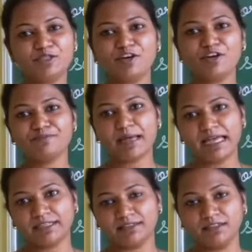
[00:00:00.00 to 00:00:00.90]
of
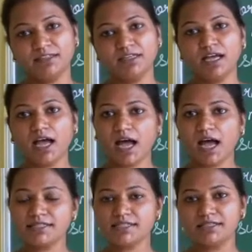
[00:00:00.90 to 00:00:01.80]
manner
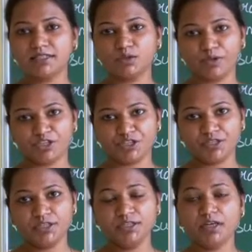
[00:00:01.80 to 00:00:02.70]
answer the question
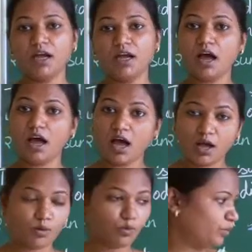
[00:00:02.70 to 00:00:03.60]
how.
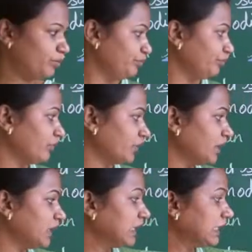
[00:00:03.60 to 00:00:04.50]

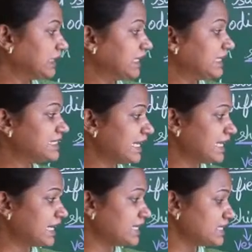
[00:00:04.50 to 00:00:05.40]
They tell
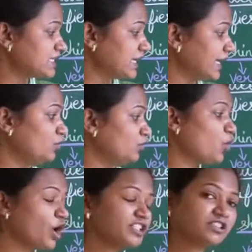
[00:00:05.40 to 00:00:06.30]
us in
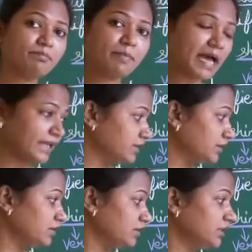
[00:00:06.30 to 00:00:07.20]
what
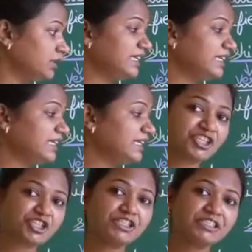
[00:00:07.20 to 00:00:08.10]
manner the
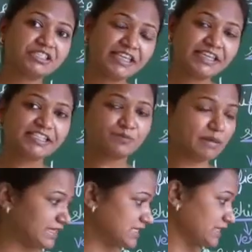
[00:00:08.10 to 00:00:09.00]
action takes
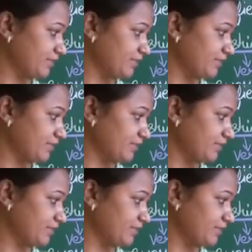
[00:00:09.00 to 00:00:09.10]
place.